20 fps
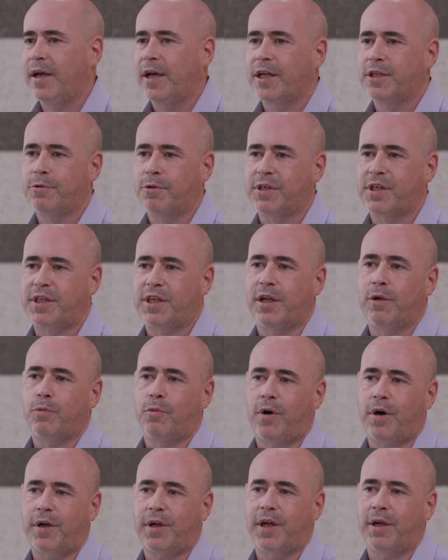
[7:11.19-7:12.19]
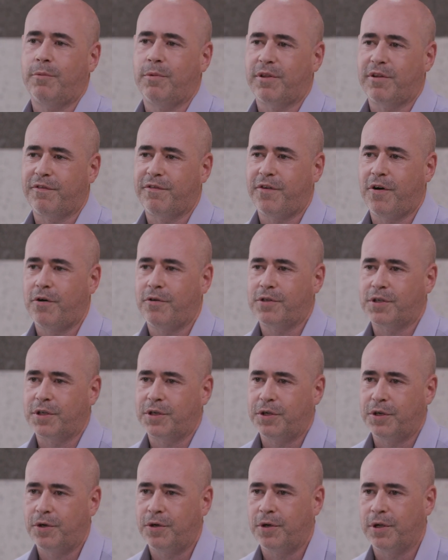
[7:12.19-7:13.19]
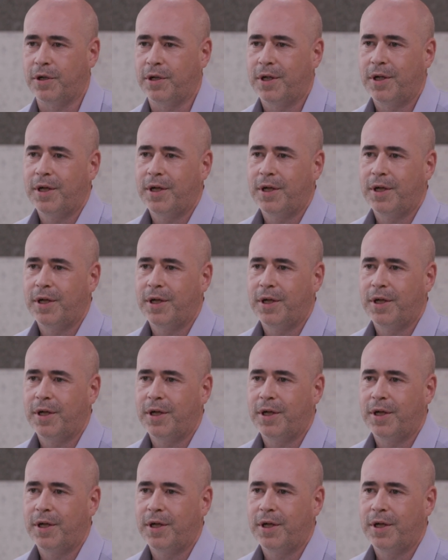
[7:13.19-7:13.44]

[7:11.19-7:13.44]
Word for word: as we're still working with the folks in Google